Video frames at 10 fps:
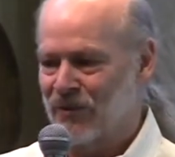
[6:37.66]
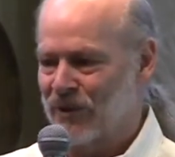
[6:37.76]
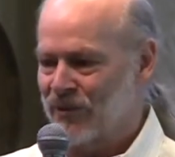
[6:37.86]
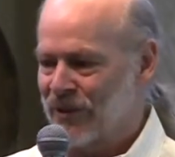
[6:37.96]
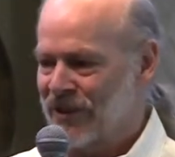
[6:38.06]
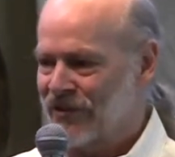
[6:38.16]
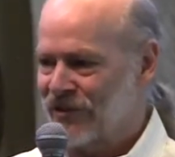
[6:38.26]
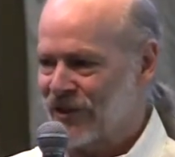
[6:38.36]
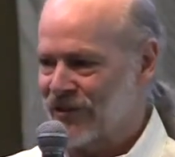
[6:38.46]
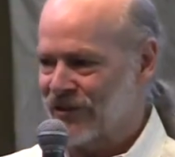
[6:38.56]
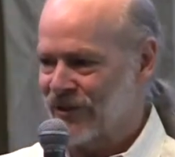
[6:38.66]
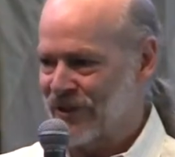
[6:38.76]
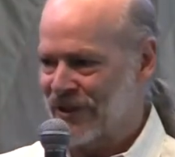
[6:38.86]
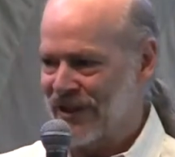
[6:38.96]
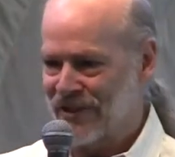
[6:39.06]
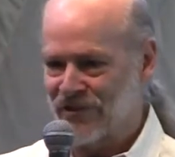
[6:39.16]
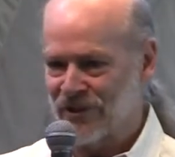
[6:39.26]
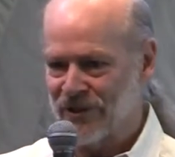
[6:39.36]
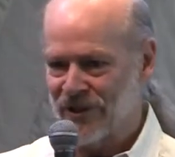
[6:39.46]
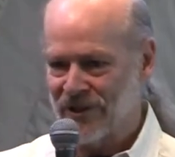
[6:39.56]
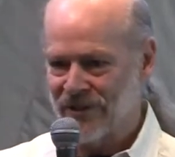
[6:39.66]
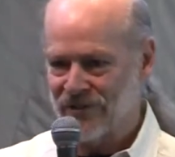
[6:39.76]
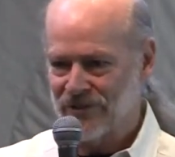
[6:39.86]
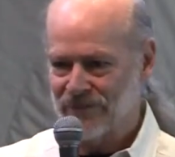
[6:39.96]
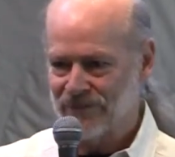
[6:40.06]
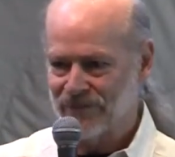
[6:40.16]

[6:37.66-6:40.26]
What really starts slowing down is our thoughts.